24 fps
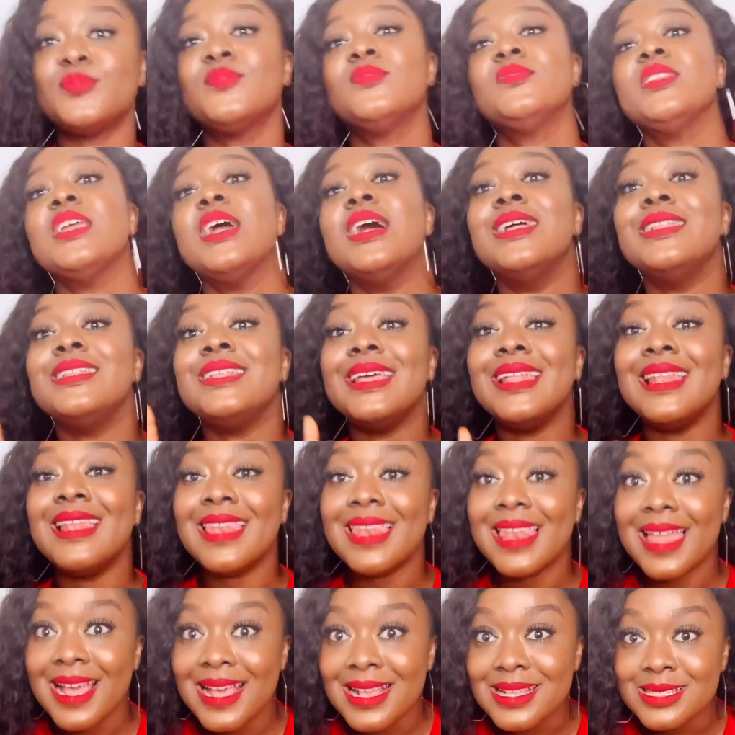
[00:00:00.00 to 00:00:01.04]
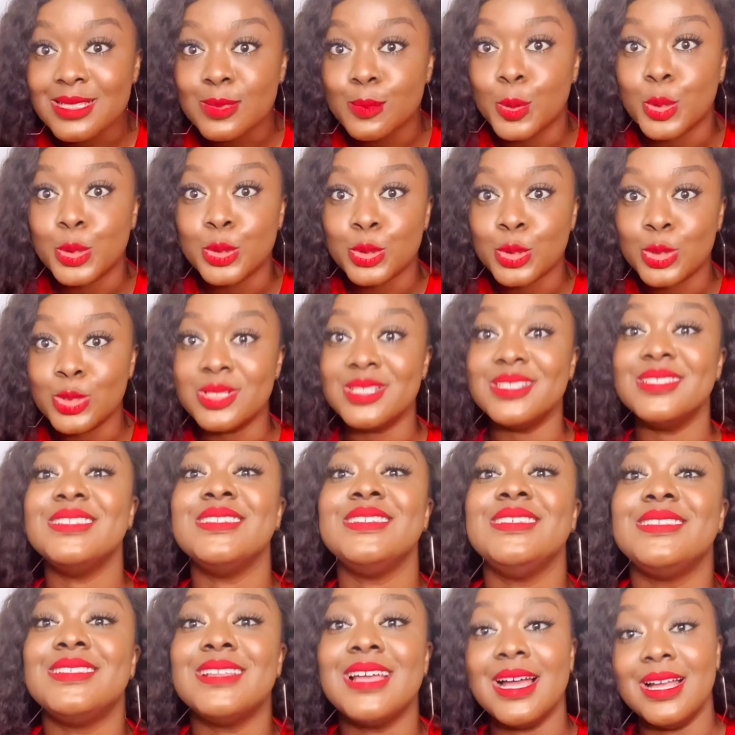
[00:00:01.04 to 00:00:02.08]
And then last but not the least,
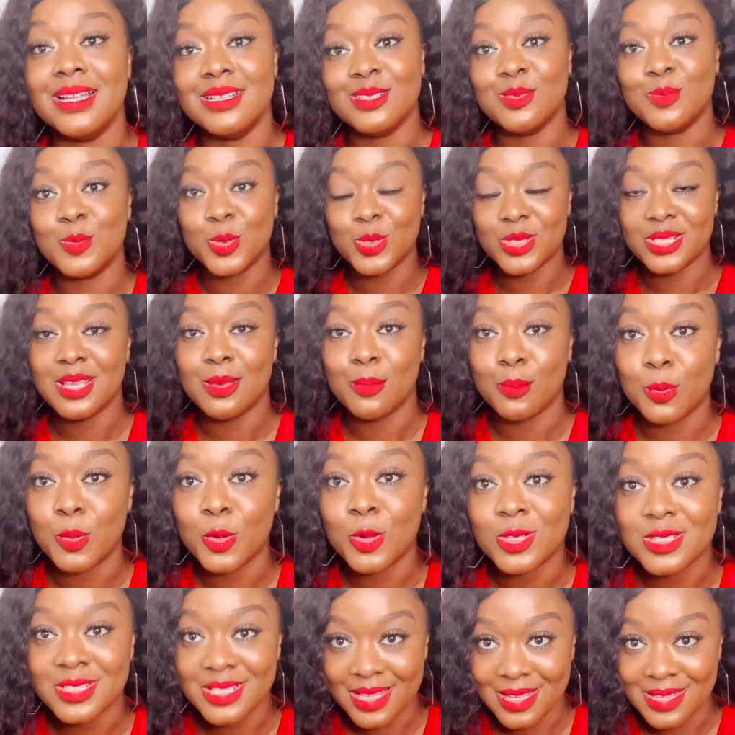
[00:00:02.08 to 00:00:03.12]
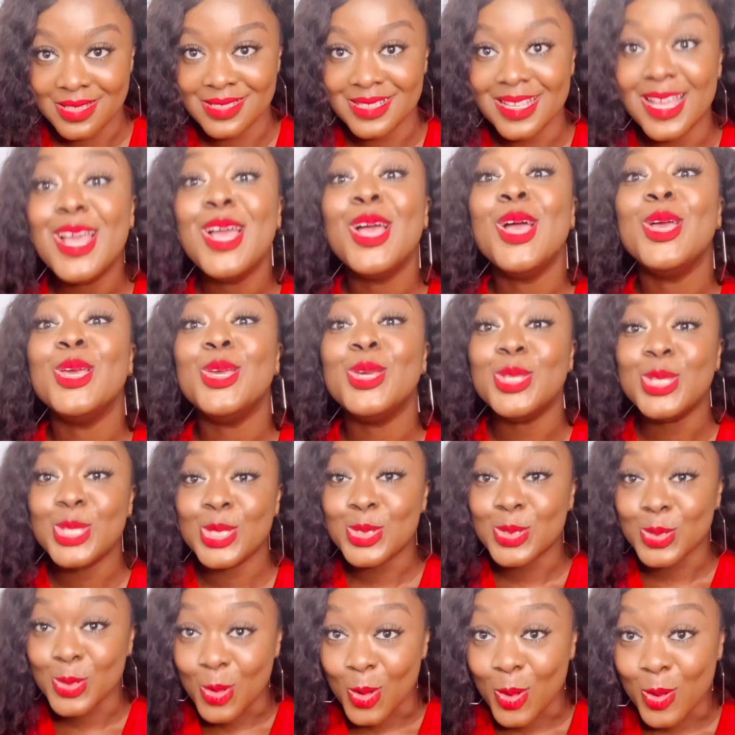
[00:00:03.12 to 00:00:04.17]
and most important, you need to
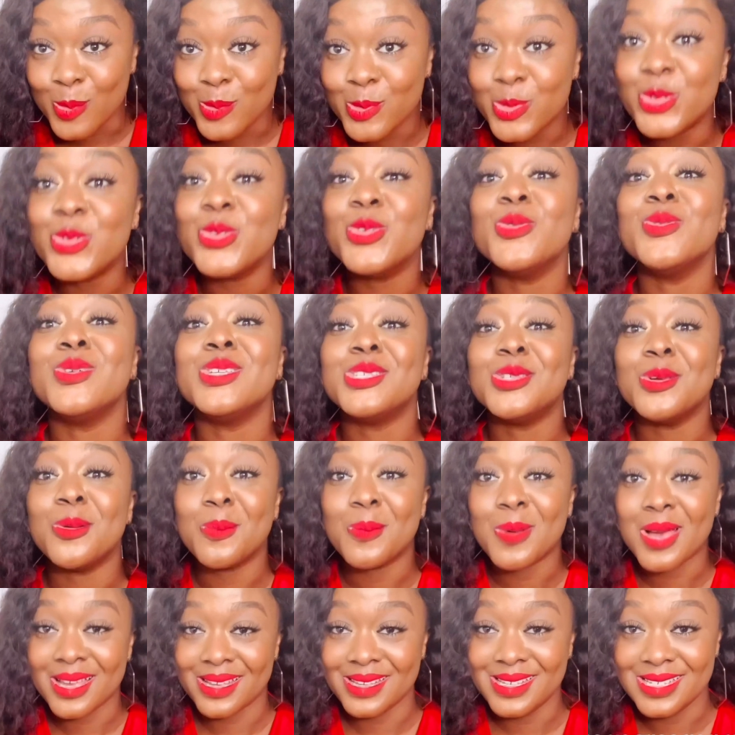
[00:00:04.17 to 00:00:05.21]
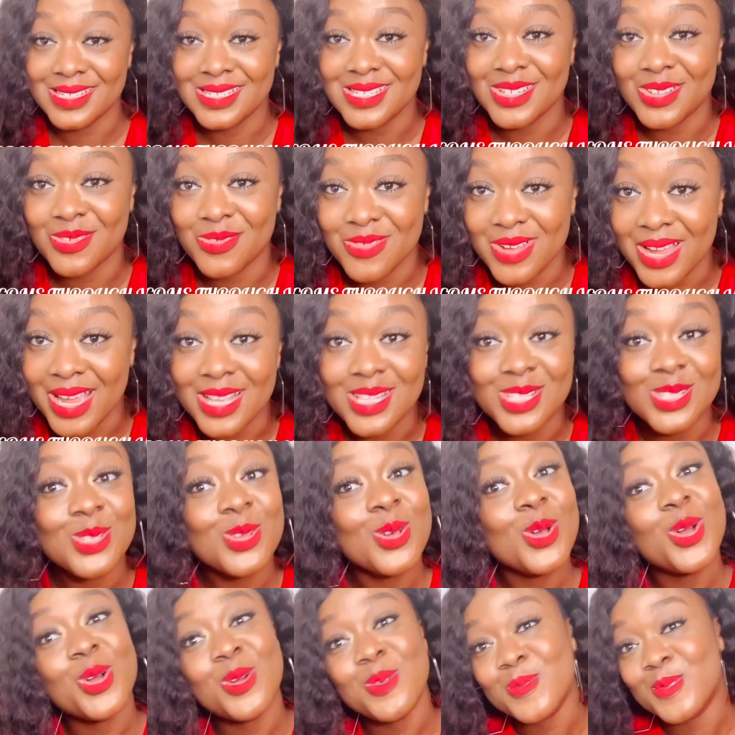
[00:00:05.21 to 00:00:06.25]
come through with your packaging rights. Don't
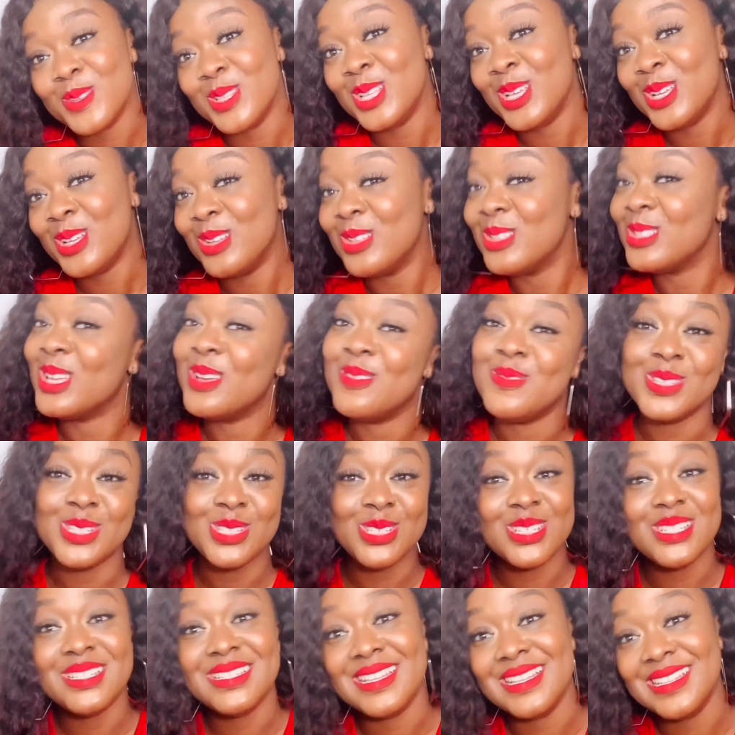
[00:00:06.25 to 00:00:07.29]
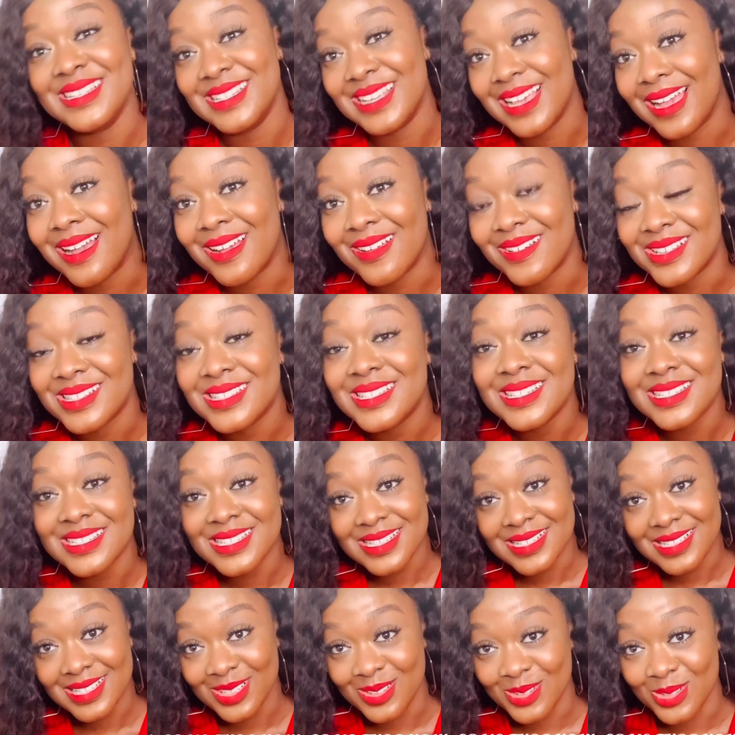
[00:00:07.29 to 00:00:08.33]
come to Lagos and be doing it anyhow. See, this
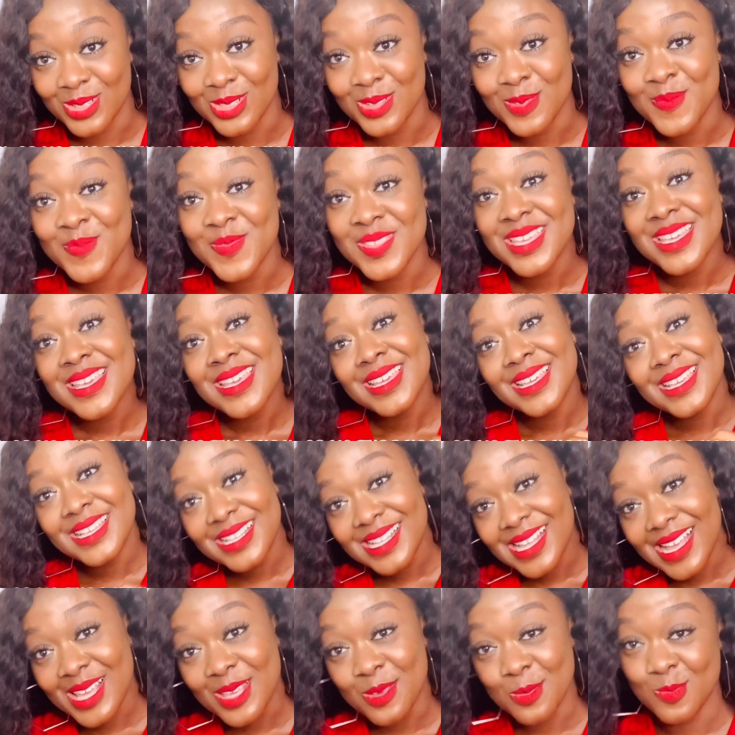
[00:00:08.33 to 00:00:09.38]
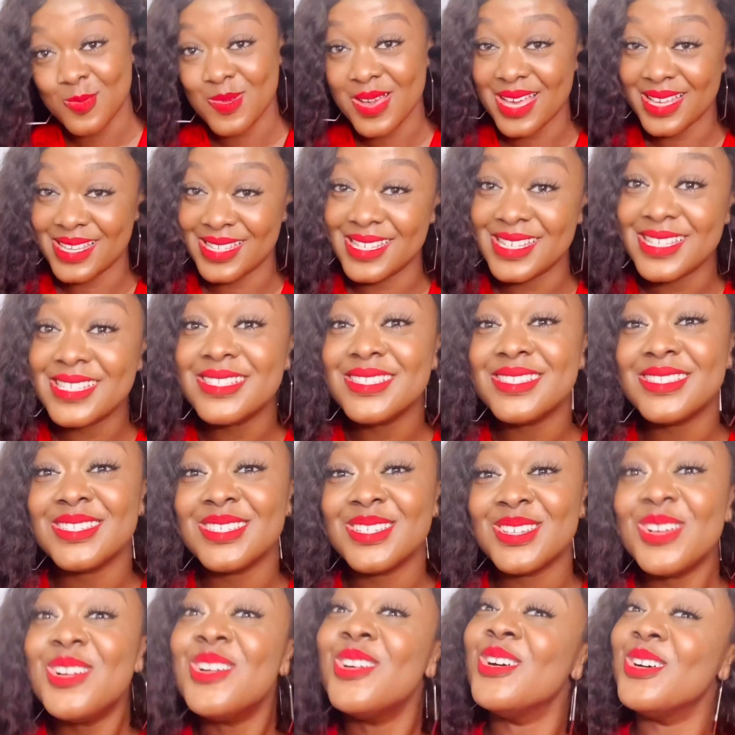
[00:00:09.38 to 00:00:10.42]
Lagos, either you package
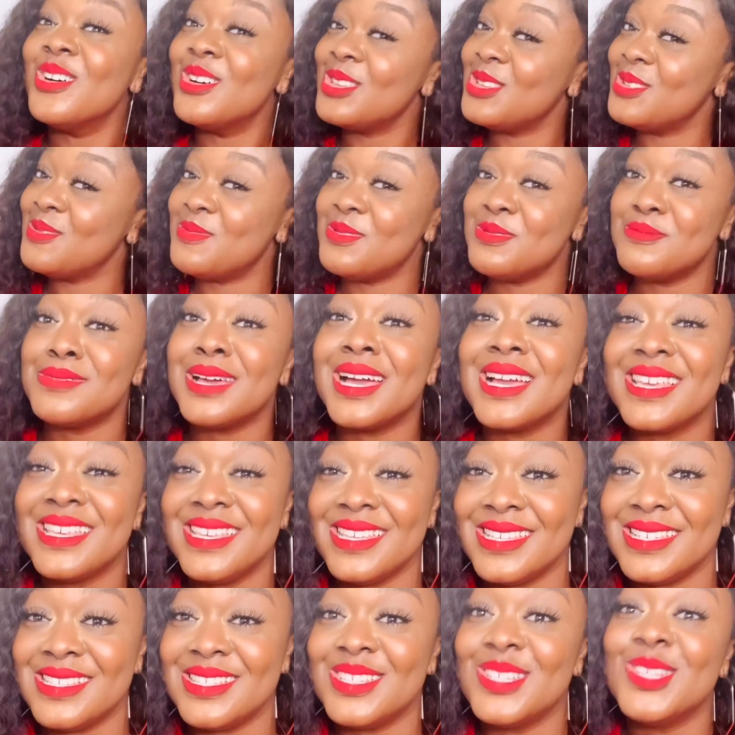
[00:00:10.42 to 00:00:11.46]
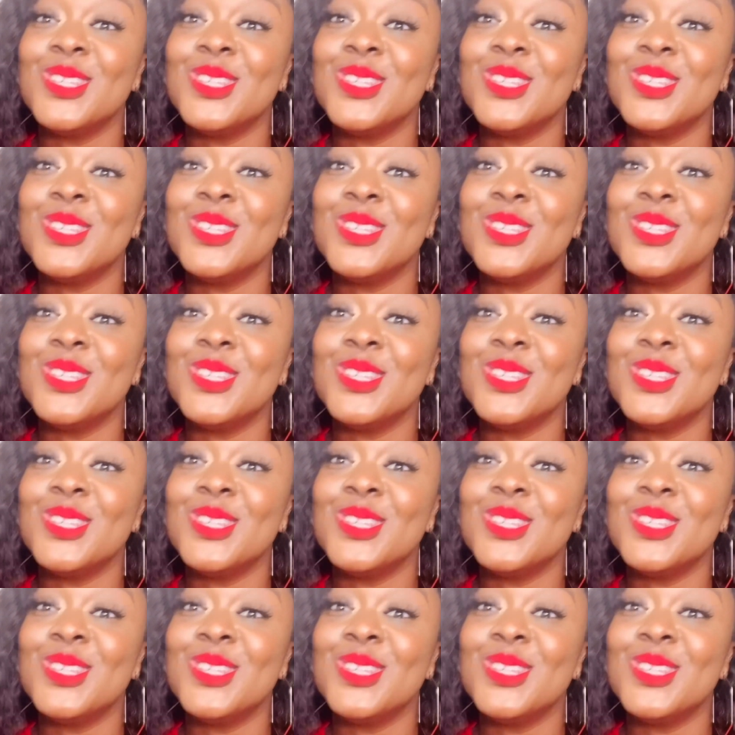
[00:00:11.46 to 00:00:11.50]
or you be packaged.